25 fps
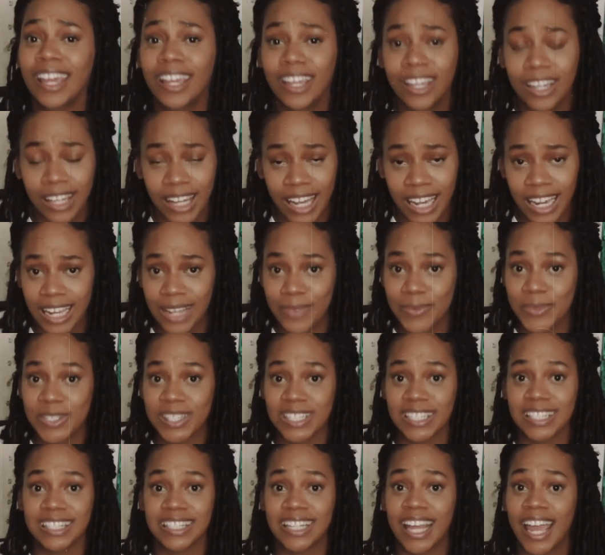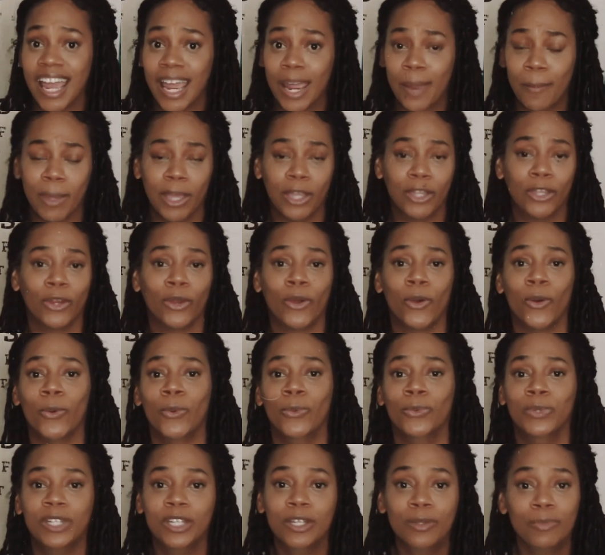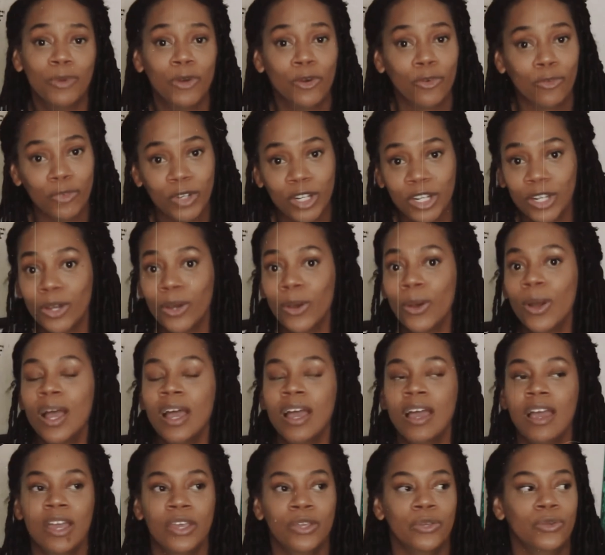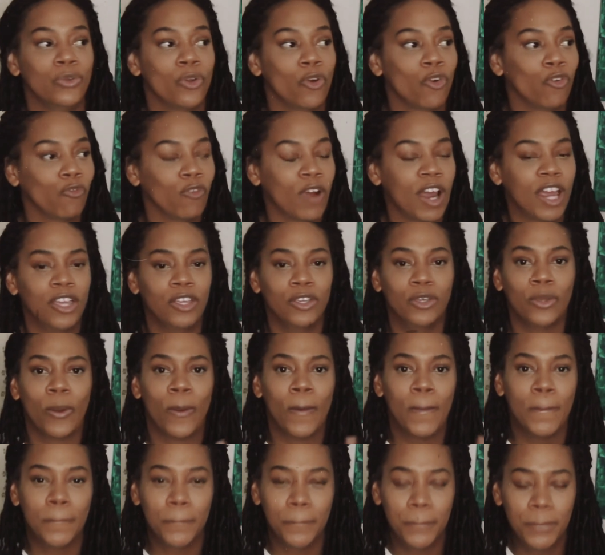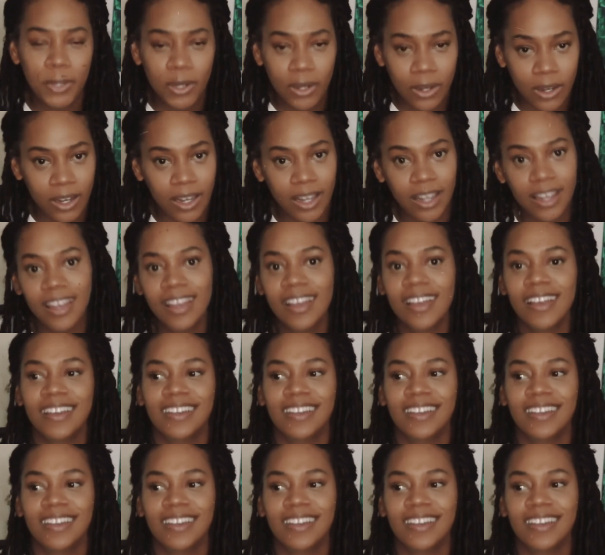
Like I was just saying, make your own demo reel, you know, write your book,